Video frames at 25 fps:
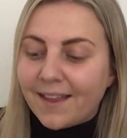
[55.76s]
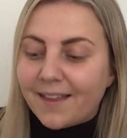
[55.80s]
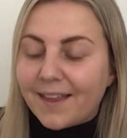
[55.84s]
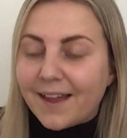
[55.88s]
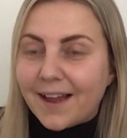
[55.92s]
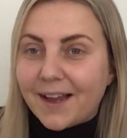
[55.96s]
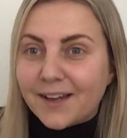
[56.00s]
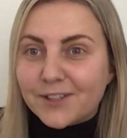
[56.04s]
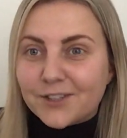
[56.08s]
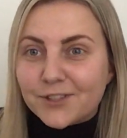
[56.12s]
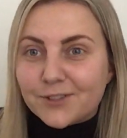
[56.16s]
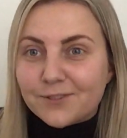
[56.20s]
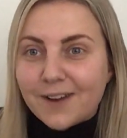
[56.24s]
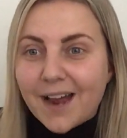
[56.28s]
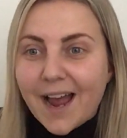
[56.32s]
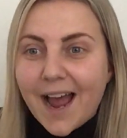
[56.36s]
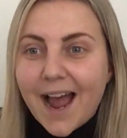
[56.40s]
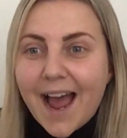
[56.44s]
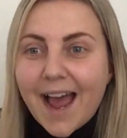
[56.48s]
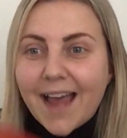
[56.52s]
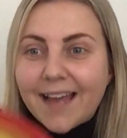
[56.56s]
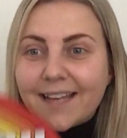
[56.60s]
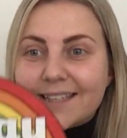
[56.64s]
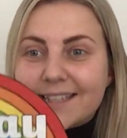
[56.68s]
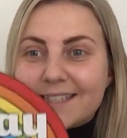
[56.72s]
That's
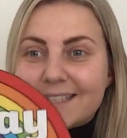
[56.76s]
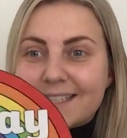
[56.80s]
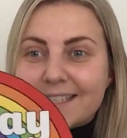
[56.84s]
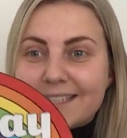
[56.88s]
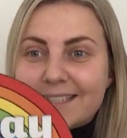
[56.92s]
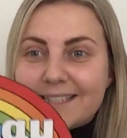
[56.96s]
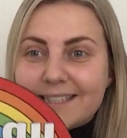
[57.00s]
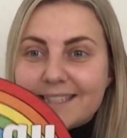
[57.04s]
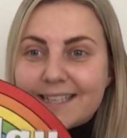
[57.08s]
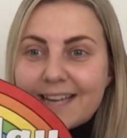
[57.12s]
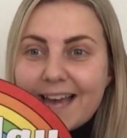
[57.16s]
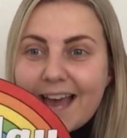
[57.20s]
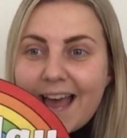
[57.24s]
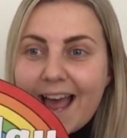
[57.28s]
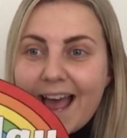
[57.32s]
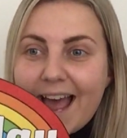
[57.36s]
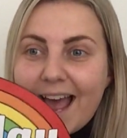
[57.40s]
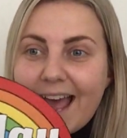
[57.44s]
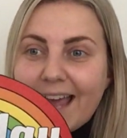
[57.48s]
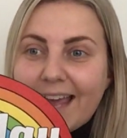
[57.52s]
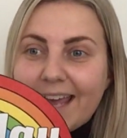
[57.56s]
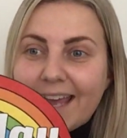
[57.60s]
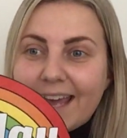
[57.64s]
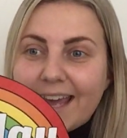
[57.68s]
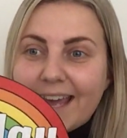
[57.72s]
right,
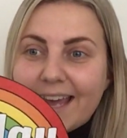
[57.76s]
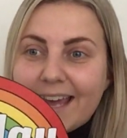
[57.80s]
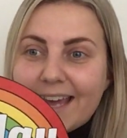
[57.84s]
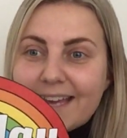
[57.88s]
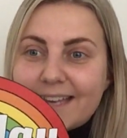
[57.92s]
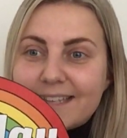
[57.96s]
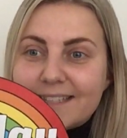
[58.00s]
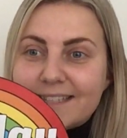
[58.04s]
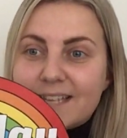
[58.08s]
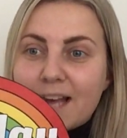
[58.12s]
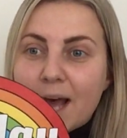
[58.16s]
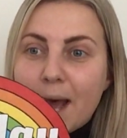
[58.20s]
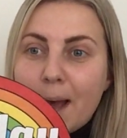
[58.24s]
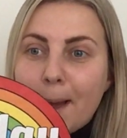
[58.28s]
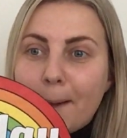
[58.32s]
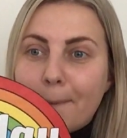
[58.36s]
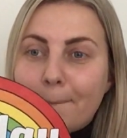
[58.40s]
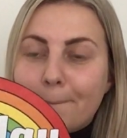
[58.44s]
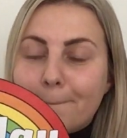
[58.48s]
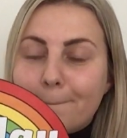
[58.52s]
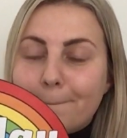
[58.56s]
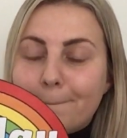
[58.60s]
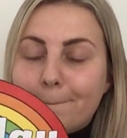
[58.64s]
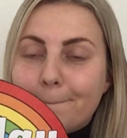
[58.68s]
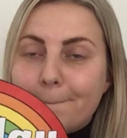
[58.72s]
today is
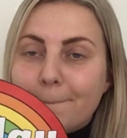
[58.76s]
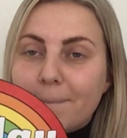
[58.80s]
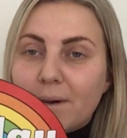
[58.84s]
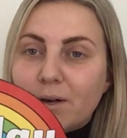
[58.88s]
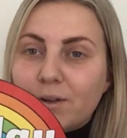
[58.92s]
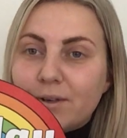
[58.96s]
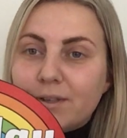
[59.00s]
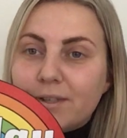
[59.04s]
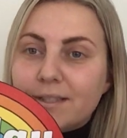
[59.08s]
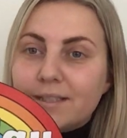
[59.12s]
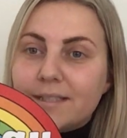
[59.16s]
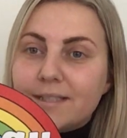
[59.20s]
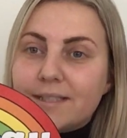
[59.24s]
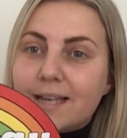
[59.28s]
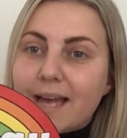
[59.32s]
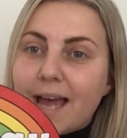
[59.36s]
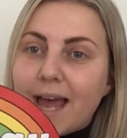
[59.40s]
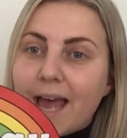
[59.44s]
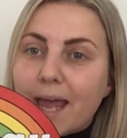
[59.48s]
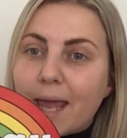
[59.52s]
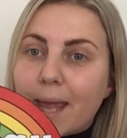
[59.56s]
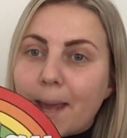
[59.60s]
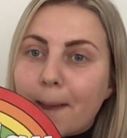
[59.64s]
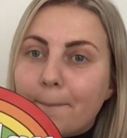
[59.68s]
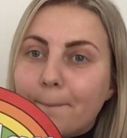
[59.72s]
Monday.
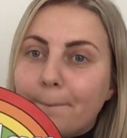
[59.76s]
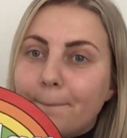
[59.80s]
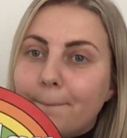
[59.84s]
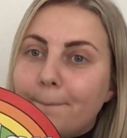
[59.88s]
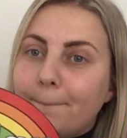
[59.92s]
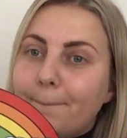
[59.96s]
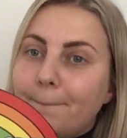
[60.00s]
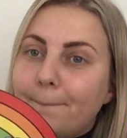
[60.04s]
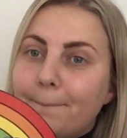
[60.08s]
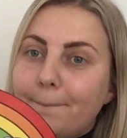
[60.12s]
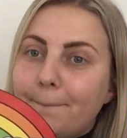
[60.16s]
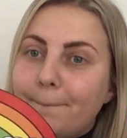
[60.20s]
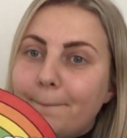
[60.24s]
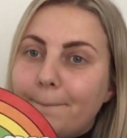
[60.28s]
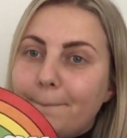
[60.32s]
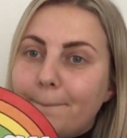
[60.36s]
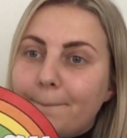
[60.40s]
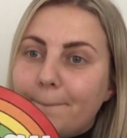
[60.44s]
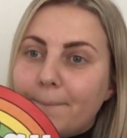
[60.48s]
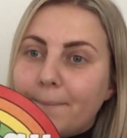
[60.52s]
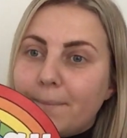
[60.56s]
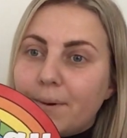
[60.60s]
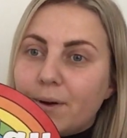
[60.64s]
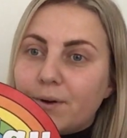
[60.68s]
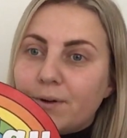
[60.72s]

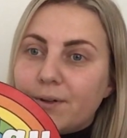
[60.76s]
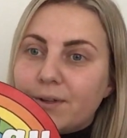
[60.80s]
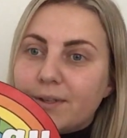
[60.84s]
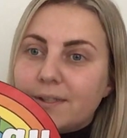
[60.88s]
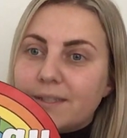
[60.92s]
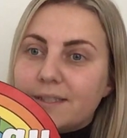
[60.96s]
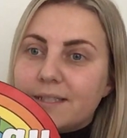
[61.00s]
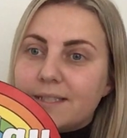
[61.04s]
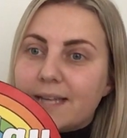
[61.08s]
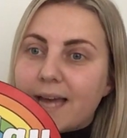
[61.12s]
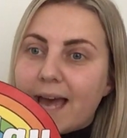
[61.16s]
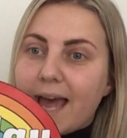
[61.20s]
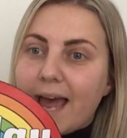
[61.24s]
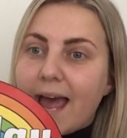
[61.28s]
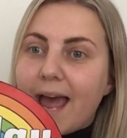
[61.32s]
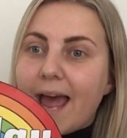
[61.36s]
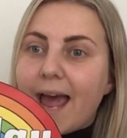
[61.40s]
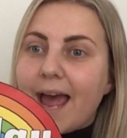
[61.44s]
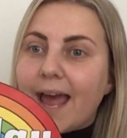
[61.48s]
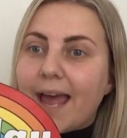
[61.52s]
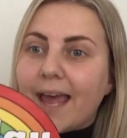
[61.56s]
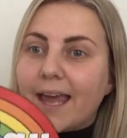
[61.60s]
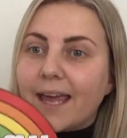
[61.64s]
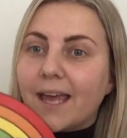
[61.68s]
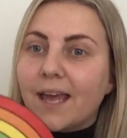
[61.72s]

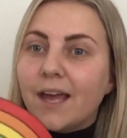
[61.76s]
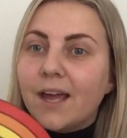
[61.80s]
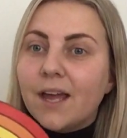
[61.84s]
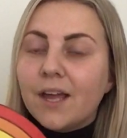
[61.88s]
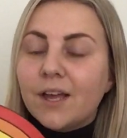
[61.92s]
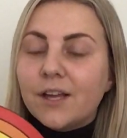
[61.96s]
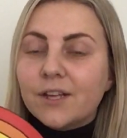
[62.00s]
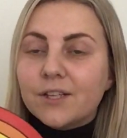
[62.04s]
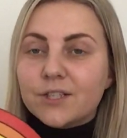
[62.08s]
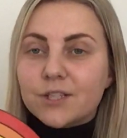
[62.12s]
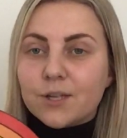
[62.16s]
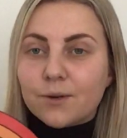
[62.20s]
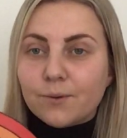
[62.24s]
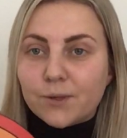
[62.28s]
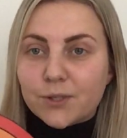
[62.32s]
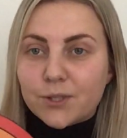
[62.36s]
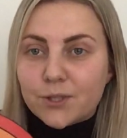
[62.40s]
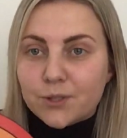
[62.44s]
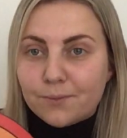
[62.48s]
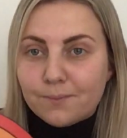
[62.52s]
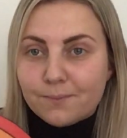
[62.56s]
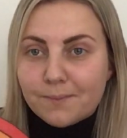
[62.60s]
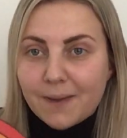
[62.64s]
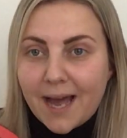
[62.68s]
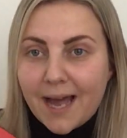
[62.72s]
Monday. So we'll
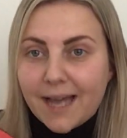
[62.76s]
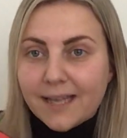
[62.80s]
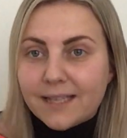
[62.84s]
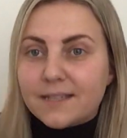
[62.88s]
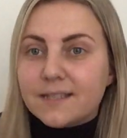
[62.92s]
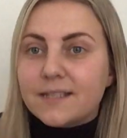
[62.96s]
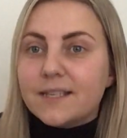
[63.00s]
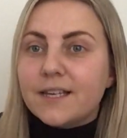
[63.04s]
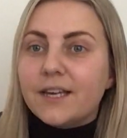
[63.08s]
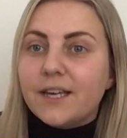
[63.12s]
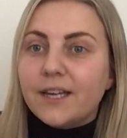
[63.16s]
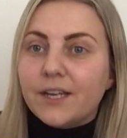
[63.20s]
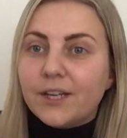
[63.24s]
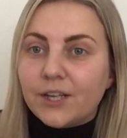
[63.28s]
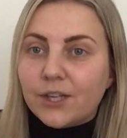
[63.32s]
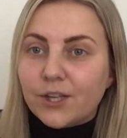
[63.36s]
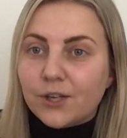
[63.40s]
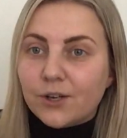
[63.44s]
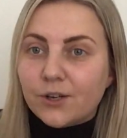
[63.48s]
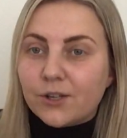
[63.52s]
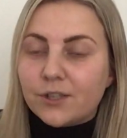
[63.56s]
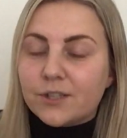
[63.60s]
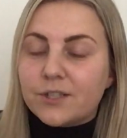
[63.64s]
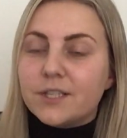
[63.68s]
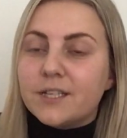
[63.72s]
do my turn, your